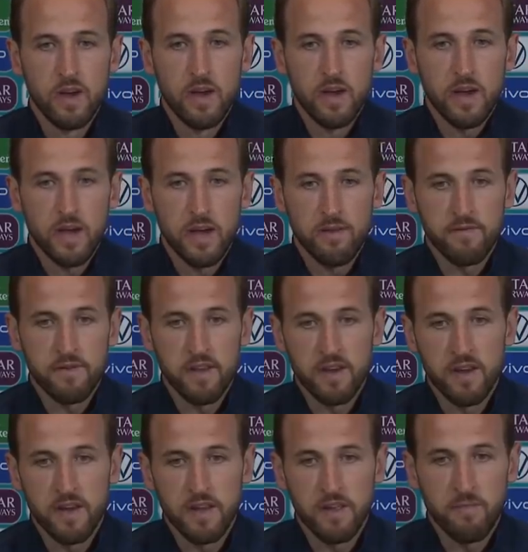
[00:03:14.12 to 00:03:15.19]
it gives
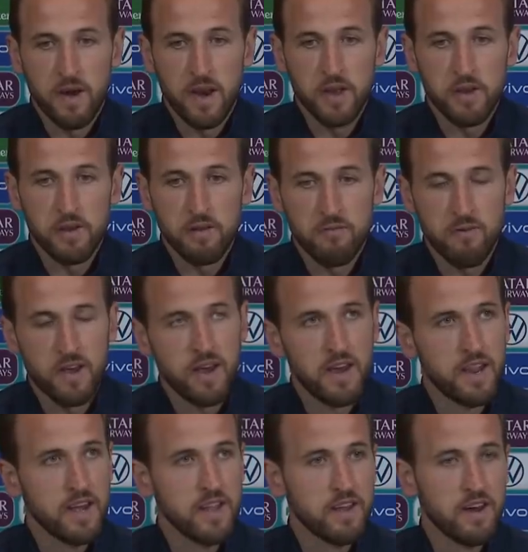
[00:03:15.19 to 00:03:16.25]
the manager a great
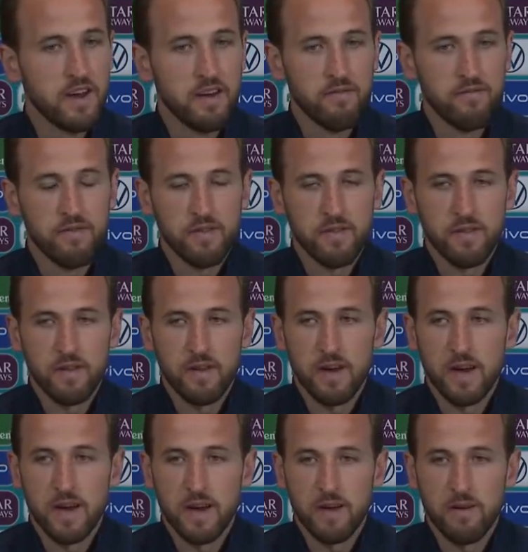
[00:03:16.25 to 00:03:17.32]
headache to have, and
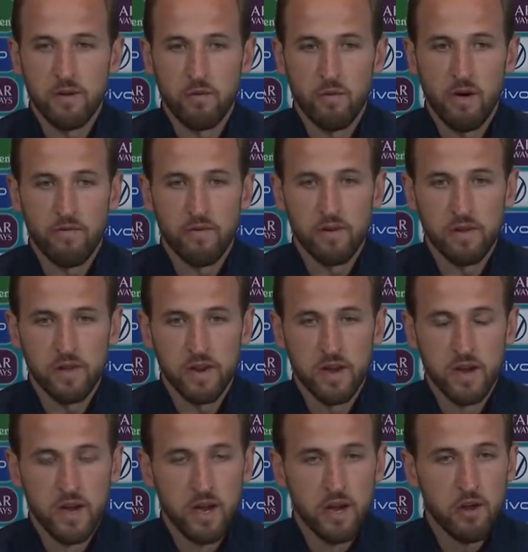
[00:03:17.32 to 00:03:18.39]
whoever's
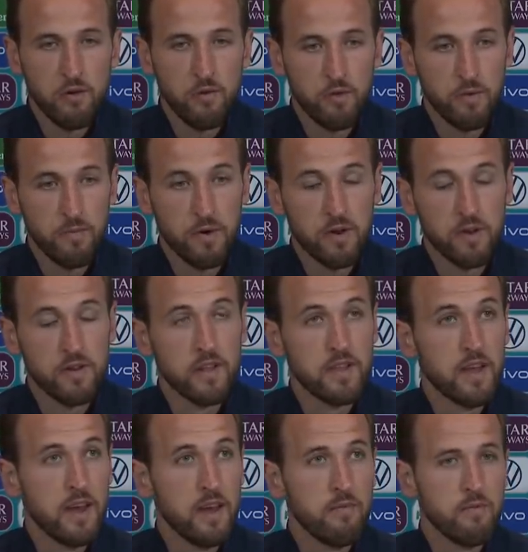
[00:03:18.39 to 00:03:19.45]
called upon on the
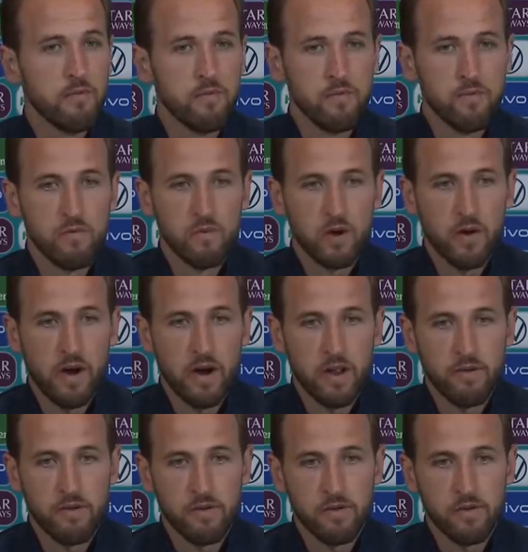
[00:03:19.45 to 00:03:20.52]
day will go out
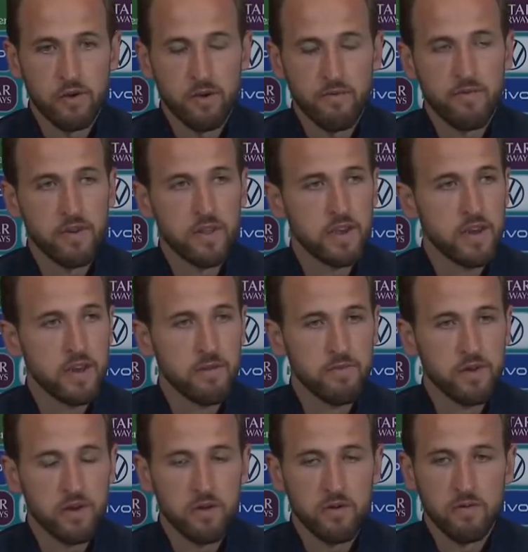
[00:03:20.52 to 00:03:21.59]
there and do a job for the team.
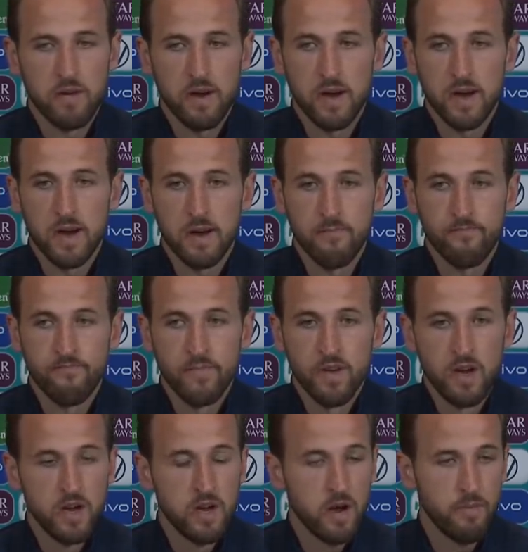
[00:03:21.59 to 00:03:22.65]
So,
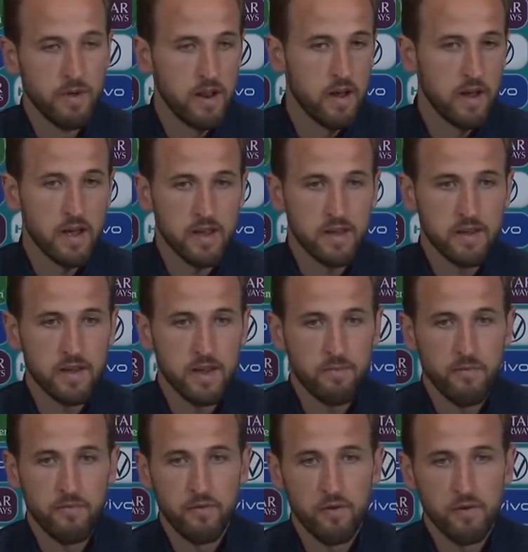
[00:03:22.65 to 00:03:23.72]
I mean, like I said
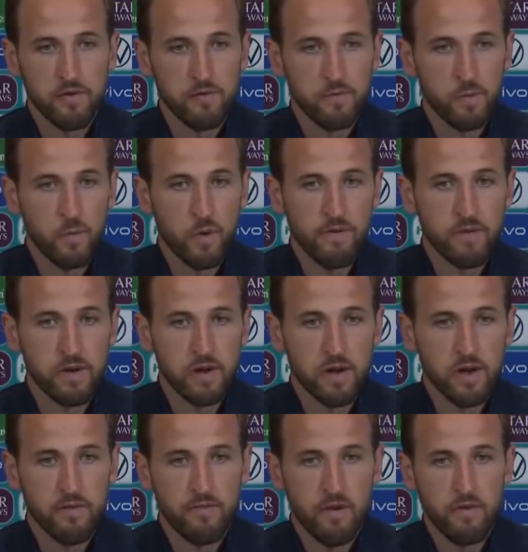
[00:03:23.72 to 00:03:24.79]
before the tournament, we have
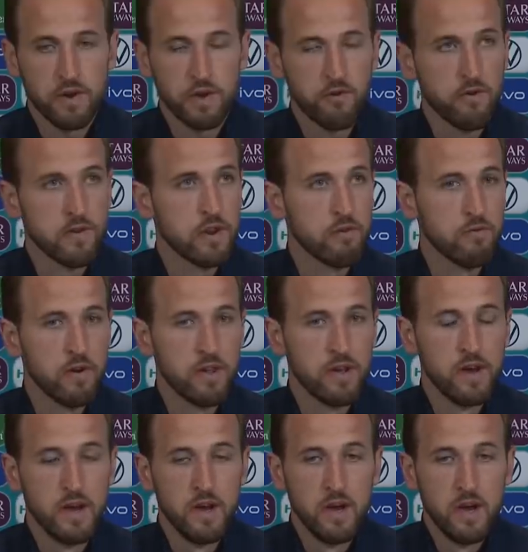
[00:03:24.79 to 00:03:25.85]
a very strong
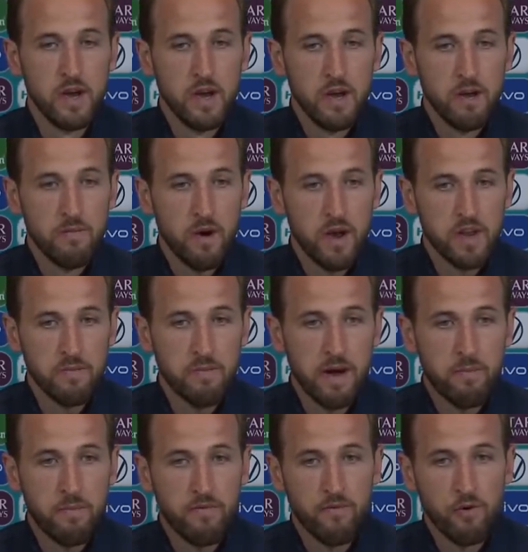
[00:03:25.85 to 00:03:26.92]
squad, but it's
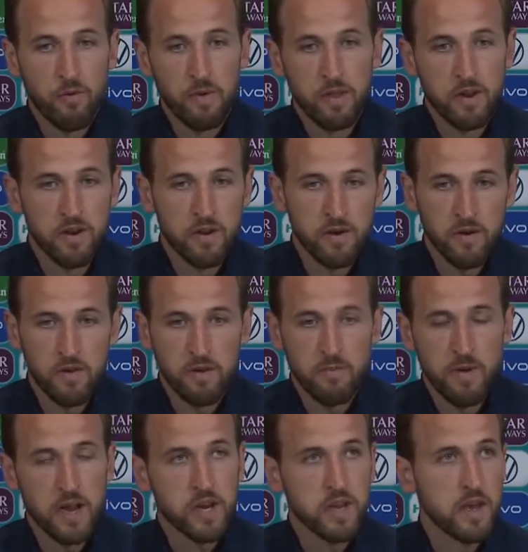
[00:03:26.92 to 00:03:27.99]
about performing on the
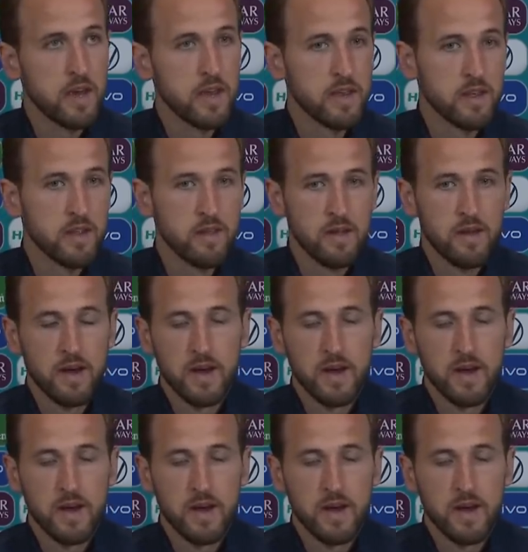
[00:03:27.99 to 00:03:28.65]
match days. And